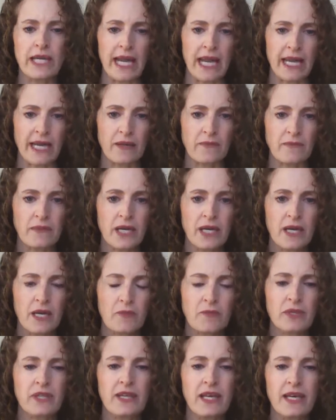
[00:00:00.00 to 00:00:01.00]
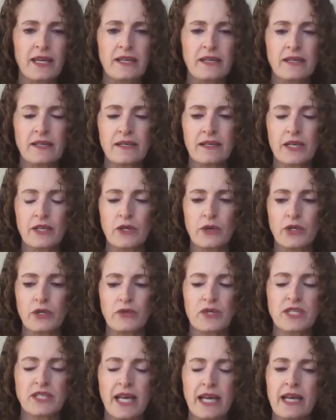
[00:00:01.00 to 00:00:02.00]
name, but then,
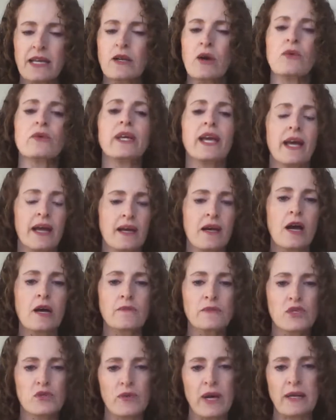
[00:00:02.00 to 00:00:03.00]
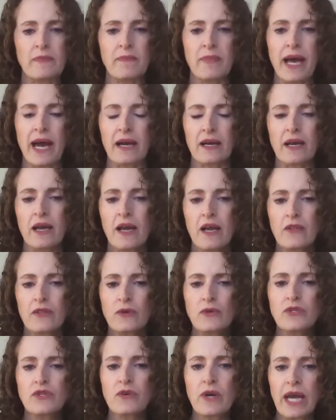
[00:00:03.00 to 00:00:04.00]
you say it, oh yeah, it comes right back.
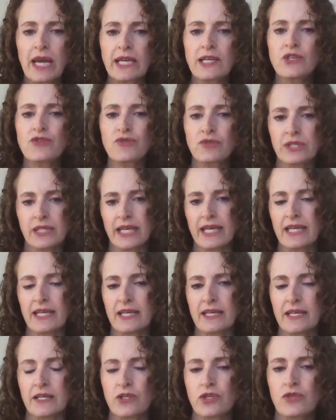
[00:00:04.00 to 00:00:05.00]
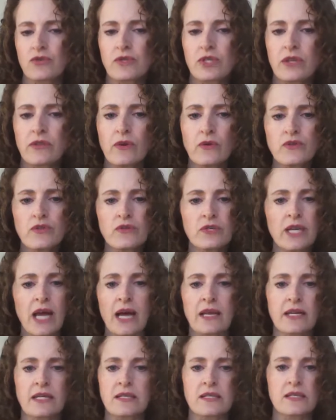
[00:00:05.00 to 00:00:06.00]
Those are age related issues, and those are
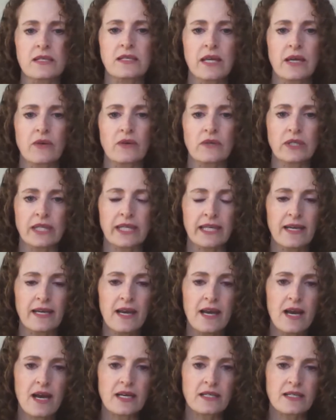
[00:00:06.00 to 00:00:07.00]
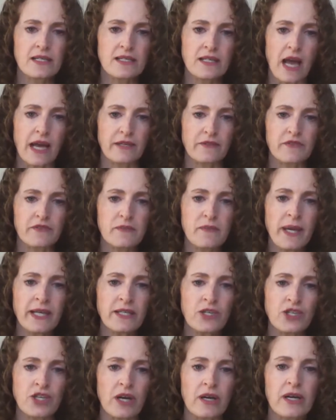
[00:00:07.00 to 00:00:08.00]
not necessarily a sign of
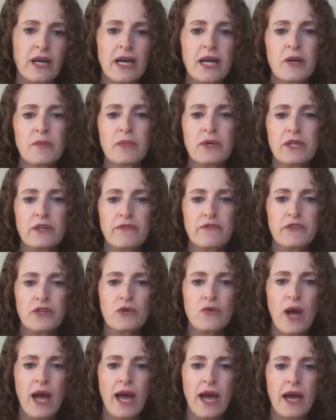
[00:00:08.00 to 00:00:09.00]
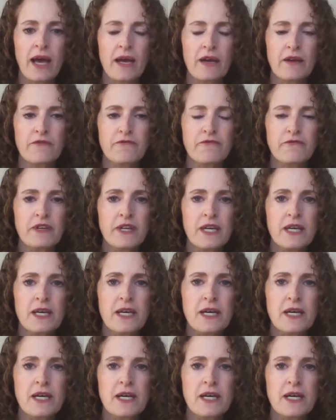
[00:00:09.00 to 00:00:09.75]
dementia. But if you have,